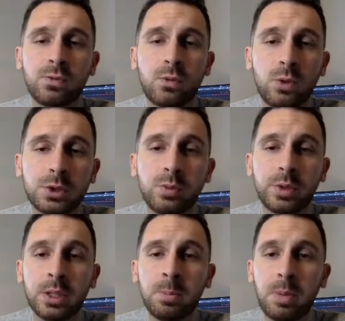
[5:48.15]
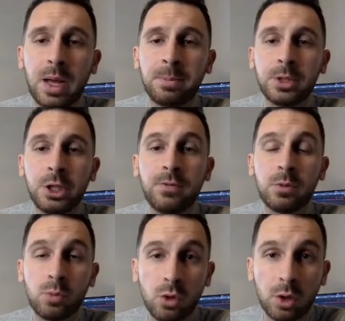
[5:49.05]
Of course, we can pump
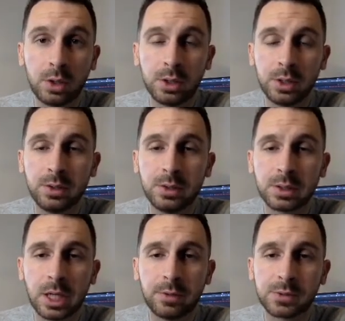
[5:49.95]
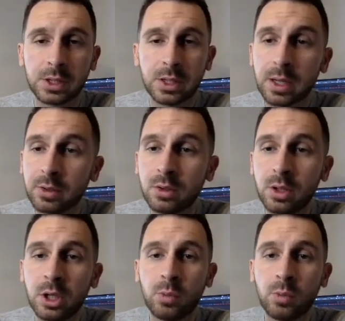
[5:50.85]
even more in this kind of scenario.